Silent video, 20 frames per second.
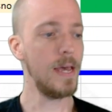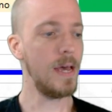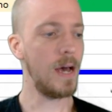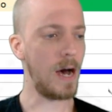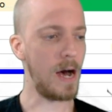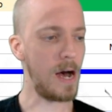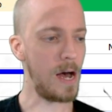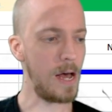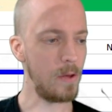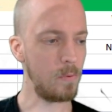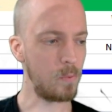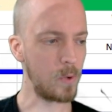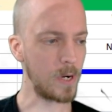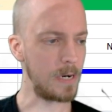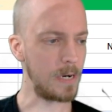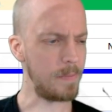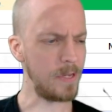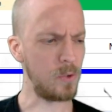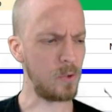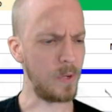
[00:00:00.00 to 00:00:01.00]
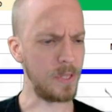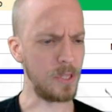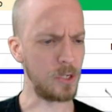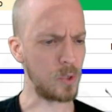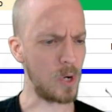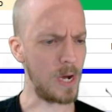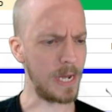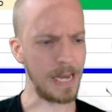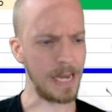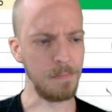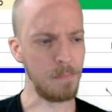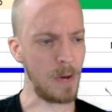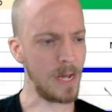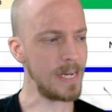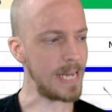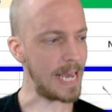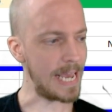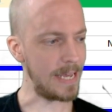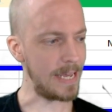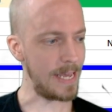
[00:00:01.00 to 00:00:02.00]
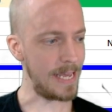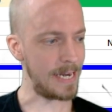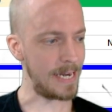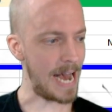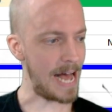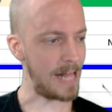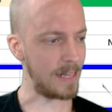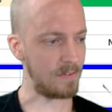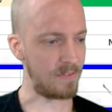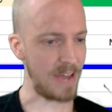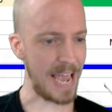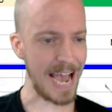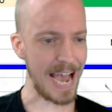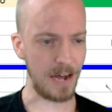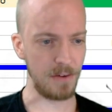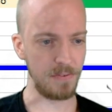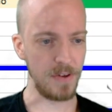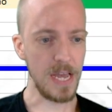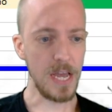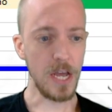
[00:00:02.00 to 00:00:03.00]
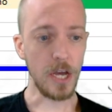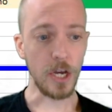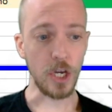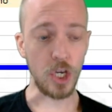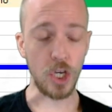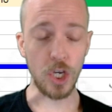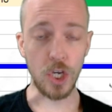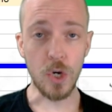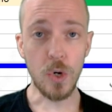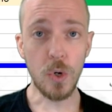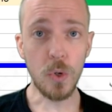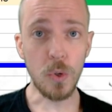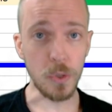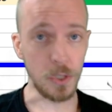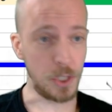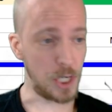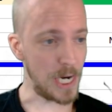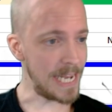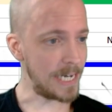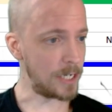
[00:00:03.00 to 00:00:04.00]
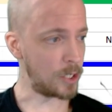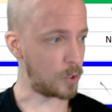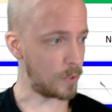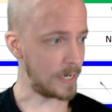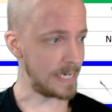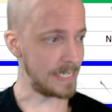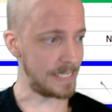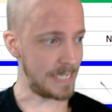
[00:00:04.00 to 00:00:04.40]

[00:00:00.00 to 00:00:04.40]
We're going to be doing the drawing on Monday in Olive Ave. Huge increase